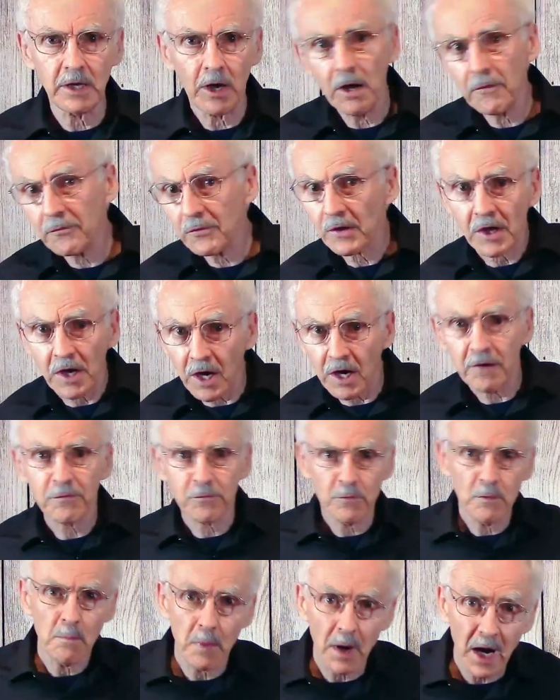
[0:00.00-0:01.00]
off-the-cuff
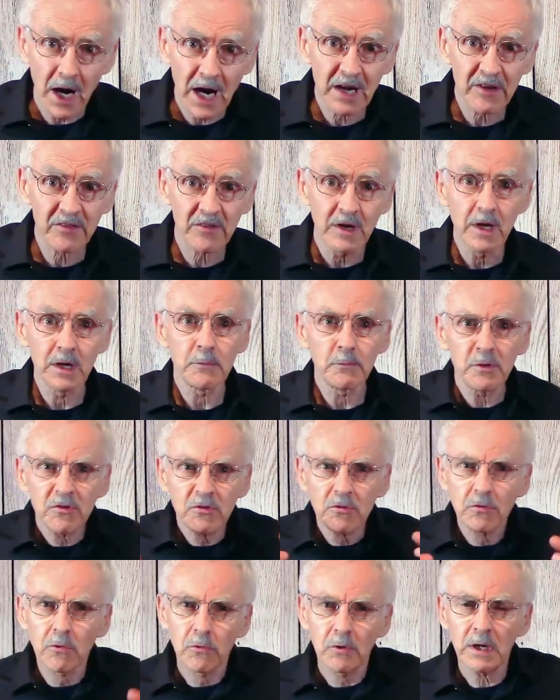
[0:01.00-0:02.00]
remarks
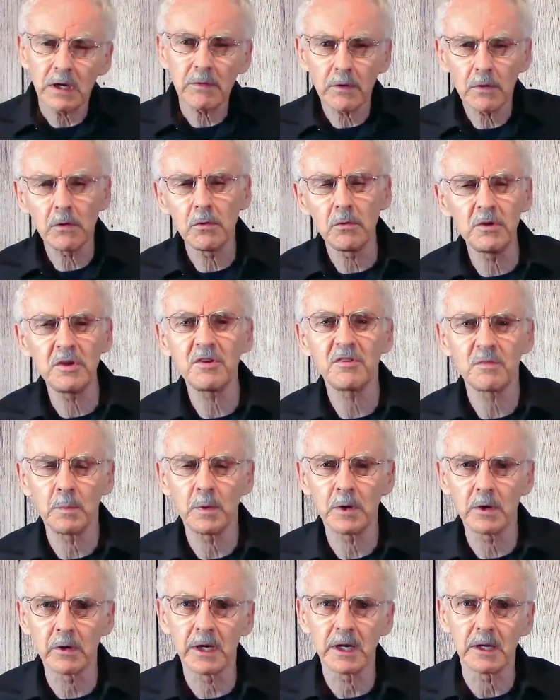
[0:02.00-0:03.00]
which grieve the Holy
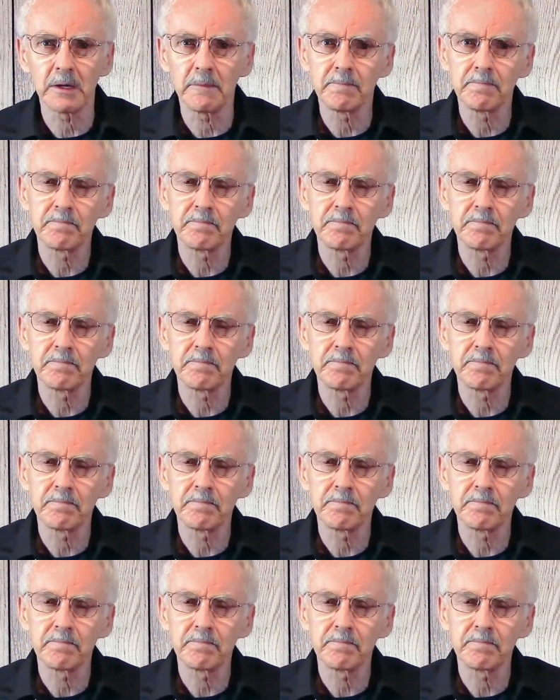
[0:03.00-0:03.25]
Spirit.